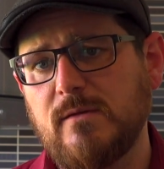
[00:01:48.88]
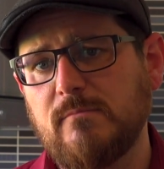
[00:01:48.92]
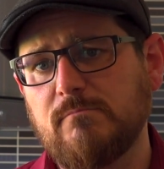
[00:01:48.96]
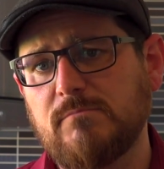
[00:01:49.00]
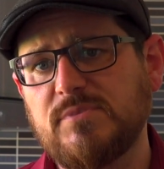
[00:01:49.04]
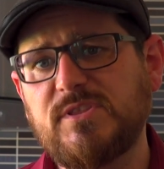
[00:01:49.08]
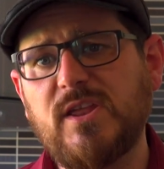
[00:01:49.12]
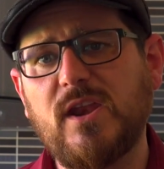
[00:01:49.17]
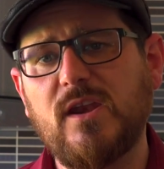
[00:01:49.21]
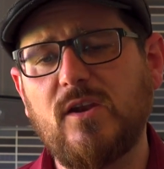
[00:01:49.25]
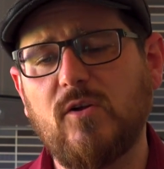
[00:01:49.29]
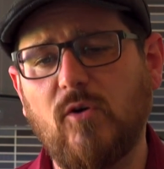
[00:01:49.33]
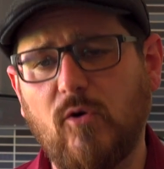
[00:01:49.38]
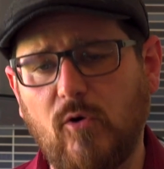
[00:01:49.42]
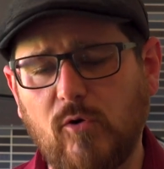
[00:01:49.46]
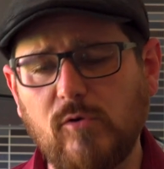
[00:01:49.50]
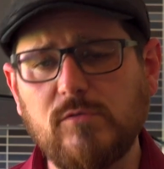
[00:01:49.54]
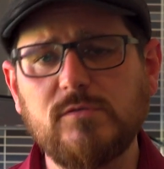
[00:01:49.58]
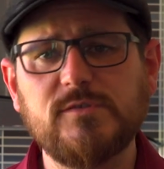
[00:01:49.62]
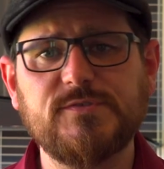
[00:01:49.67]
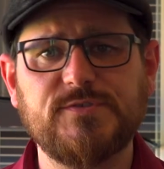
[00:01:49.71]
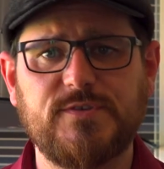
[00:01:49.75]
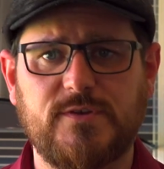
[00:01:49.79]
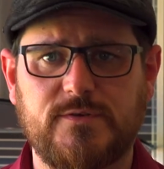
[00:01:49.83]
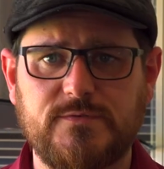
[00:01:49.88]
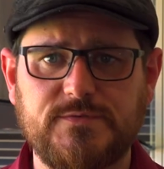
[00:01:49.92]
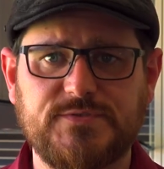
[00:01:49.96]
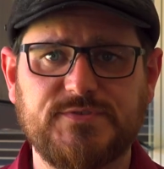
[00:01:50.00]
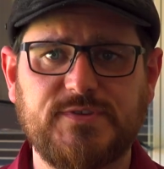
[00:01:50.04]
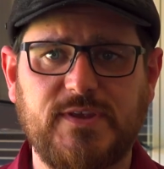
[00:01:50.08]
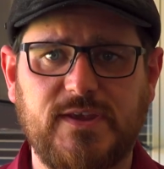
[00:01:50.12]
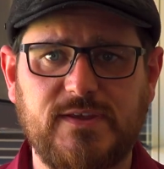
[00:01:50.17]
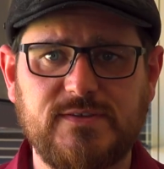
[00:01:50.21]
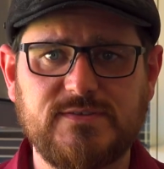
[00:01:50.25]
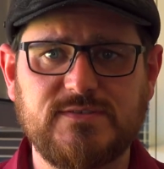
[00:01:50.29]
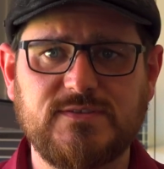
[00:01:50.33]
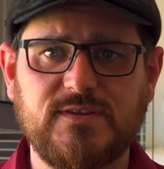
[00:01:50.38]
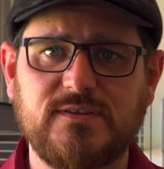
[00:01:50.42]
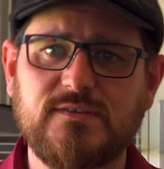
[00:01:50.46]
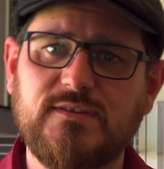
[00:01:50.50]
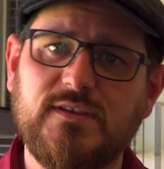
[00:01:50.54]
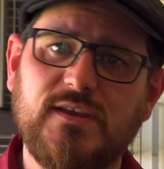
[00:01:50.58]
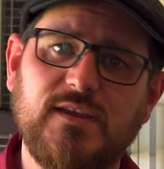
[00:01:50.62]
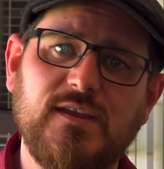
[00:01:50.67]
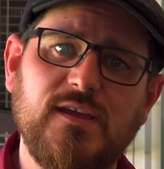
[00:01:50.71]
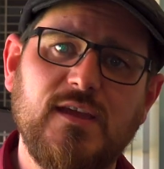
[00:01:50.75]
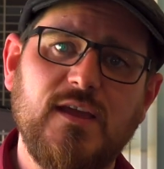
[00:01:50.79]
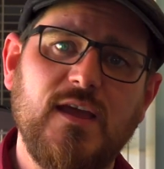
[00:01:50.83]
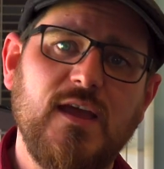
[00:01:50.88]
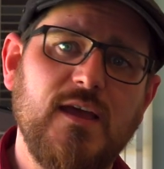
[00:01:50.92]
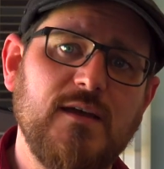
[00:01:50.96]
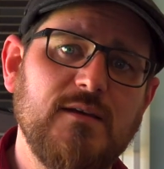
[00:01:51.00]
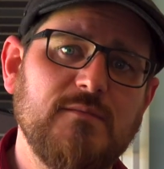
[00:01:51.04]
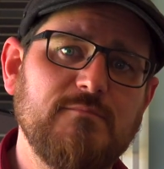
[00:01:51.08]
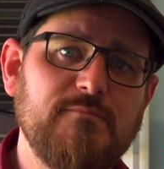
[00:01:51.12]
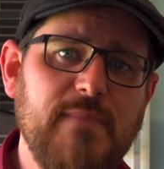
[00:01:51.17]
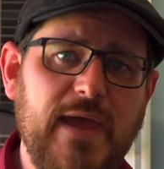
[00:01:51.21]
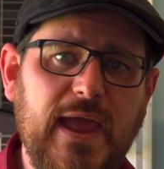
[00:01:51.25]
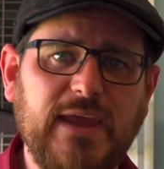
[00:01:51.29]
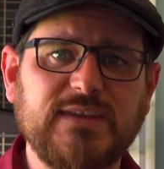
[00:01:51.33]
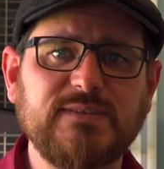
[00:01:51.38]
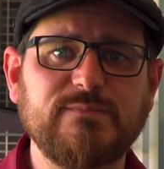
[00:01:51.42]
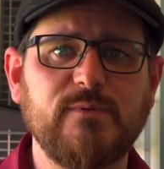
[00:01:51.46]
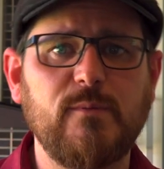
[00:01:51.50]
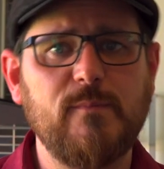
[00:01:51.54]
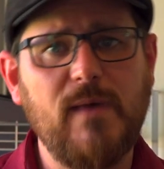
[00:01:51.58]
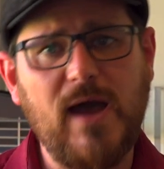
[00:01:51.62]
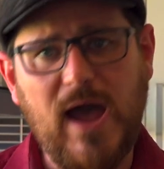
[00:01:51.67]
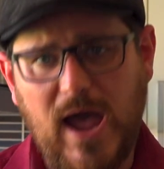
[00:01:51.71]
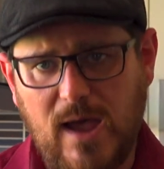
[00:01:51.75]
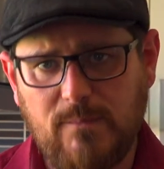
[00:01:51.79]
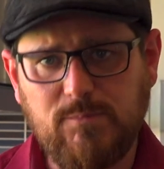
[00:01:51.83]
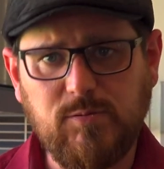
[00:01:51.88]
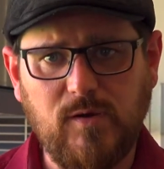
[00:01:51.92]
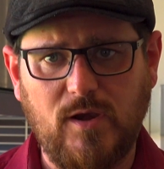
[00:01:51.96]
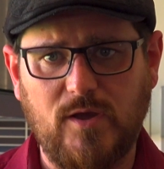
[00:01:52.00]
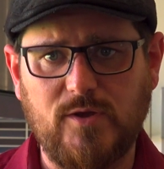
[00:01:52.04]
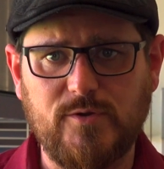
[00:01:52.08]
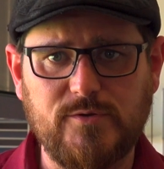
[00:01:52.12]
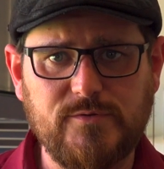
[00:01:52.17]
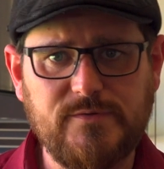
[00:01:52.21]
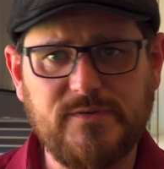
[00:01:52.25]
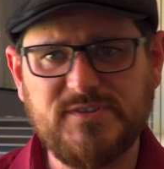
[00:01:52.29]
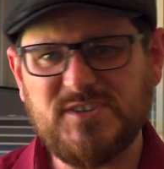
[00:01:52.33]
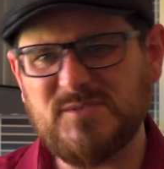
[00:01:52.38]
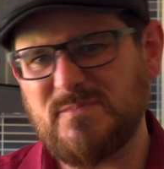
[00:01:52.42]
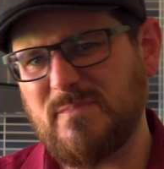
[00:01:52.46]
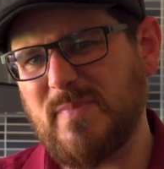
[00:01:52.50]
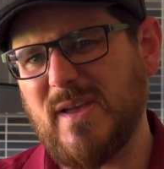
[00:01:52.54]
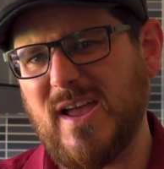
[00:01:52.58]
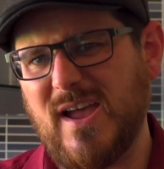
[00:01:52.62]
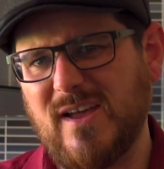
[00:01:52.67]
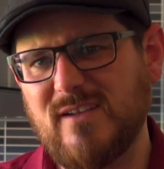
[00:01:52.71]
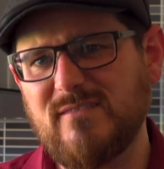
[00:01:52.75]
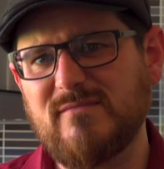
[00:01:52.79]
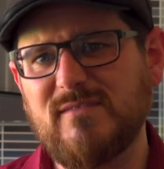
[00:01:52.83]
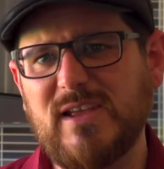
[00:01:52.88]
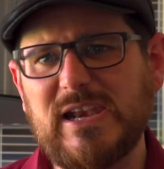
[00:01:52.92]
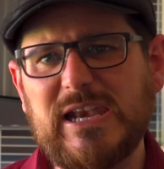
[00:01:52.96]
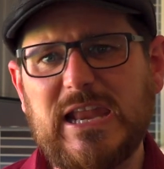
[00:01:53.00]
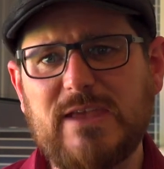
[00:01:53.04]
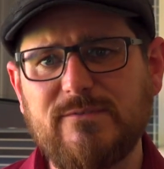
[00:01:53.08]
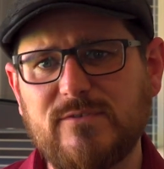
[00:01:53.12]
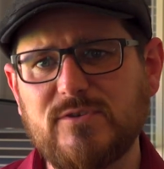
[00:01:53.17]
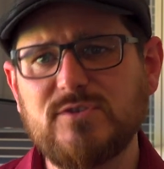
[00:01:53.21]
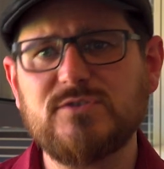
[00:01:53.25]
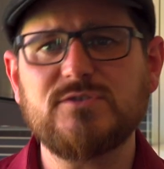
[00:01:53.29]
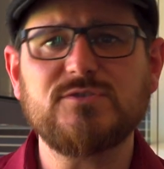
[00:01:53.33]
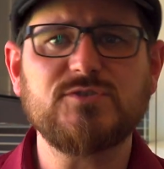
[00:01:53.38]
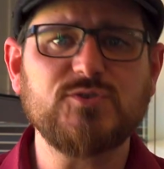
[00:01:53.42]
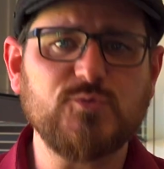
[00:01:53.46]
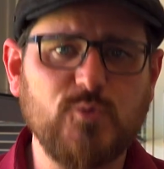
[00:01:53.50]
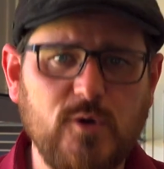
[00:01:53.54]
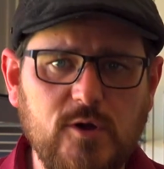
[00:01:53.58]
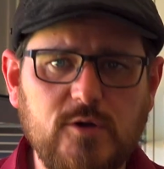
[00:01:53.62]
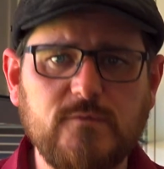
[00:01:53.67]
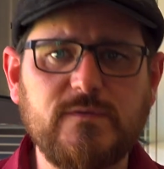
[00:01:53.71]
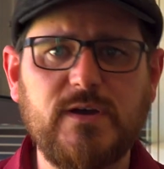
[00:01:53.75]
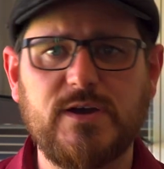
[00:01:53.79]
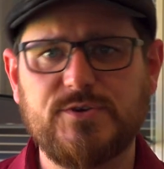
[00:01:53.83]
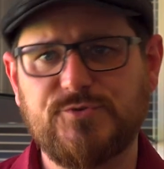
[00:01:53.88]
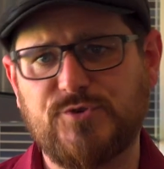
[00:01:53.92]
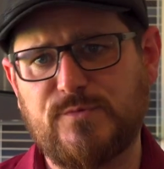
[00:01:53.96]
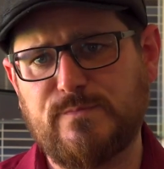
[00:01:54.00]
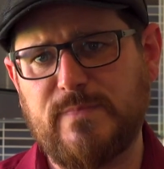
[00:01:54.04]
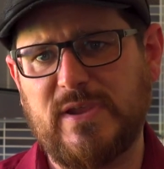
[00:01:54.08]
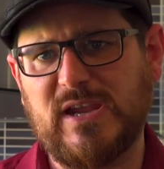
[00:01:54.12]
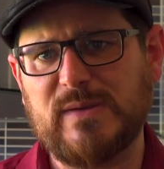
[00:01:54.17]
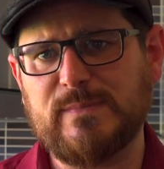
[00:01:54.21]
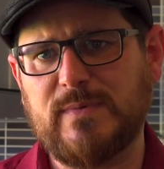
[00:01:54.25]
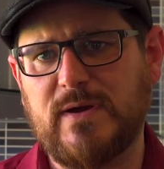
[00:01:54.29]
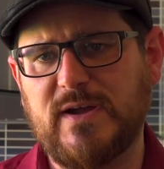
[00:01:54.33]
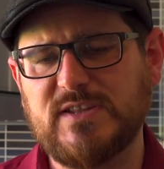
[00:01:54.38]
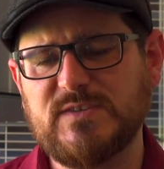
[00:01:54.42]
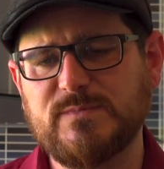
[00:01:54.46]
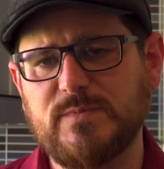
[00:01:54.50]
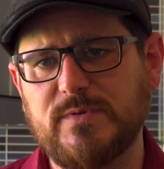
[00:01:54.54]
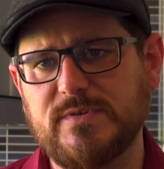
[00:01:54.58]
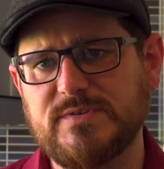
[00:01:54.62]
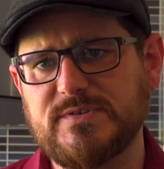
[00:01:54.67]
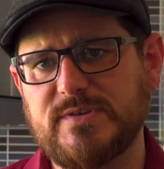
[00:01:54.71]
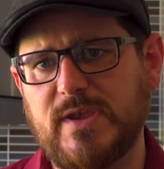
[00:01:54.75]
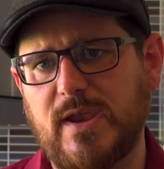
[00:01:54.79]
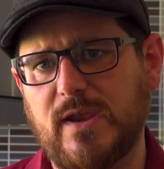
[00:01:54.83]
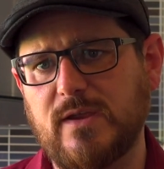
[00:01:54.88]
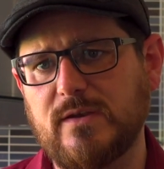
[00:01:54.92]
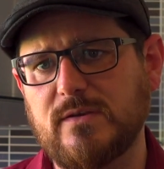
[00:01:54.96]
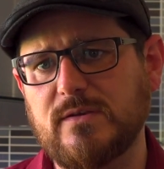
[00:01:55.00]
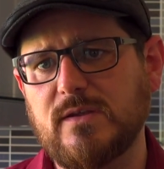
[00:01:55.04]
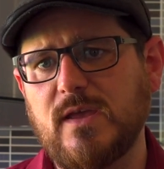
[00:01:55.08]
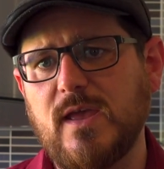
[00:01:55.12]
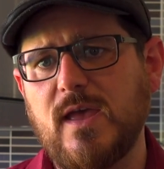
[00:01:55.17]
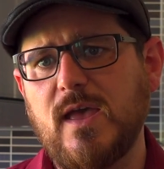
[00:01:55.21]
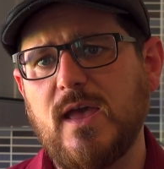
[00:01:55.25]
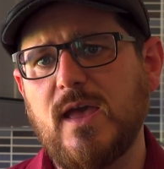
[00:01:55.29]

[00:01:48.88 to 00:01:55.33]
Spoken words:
But then it also says that the maximum upload is about 1200 megabytes per second.